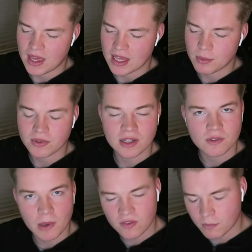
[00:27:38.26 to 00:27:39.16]
he was an
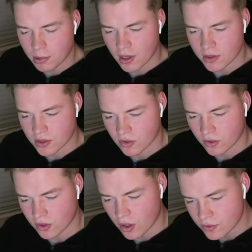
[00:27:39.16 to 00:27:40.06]
expensive purchase,
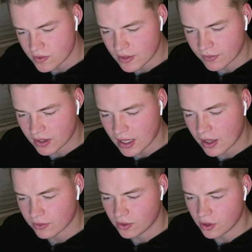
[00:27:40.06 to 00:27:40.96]
cost
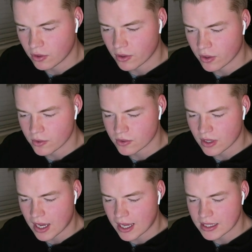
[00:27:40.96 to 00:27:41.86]
€170,000.
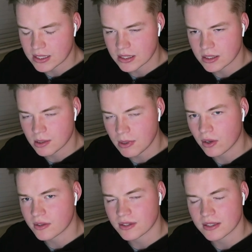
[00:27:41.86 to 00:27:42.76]
And to be
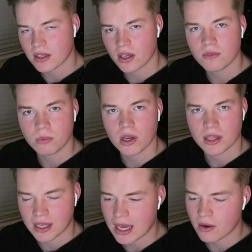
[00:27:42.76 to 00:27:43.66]
honest, that's kind of
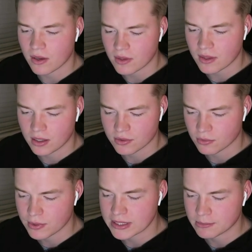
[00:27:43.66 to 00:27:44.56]
working out. I think that looks
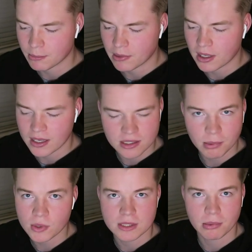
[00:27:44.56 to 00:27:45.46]
a reasonable buy. His
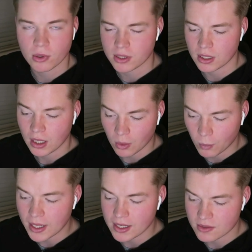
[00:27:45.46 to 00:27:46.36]
point-to-point
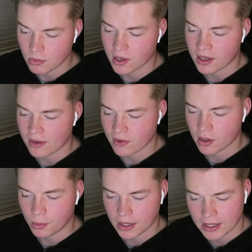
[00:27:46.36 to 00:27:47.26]
win is working out
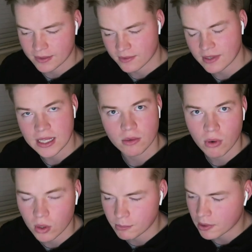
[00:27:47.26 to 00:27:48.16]
very well. He had Snake
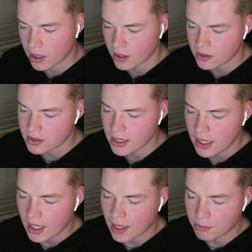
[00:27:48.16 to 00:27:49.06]
Roll in behind.
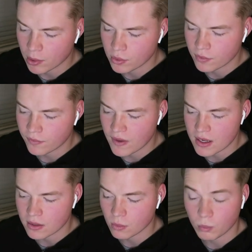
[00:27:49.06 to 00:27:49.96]

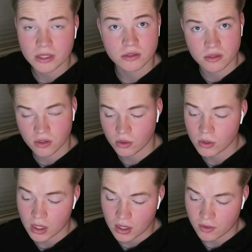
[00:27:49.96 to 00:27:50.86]
Bluefin Will Do,
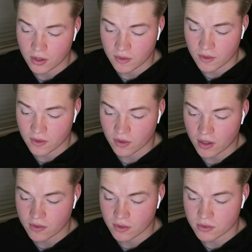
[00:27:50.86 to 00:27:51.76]
the
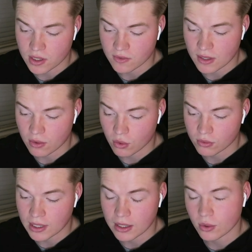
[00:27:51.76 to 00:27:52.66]
exciting Jingstown
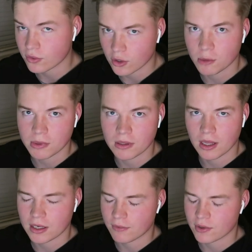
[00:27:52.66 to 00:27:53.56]
Gordon Elliott horse that could be
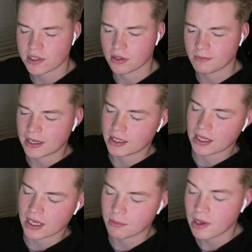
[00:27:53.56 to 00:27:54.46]
lined up for a Cheltenham
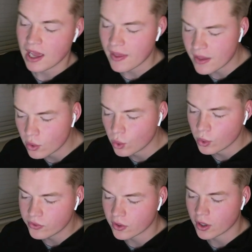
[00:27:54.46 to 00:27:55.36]
handicap. And then
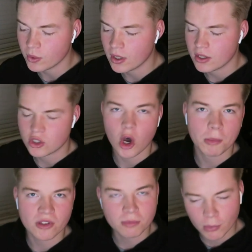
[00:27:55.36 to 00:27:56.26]
also,
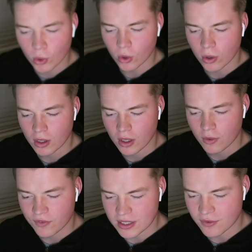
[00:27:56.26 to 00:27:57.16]
Thomas Moore
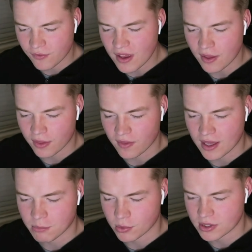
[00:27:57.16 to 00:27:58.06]
finished fifth in
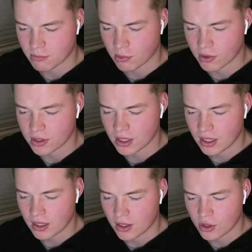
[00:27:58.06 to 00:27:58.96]
that point-to-point,
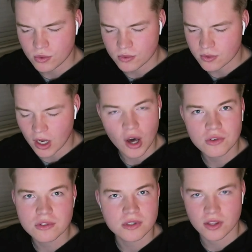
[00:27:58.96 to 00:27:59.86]
who's
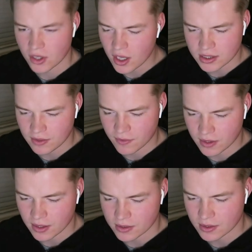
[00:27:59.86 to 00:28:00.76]
100-30 for
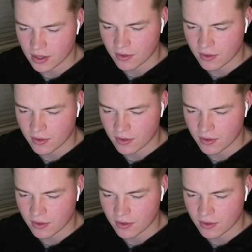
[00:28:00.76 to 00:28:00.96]
this.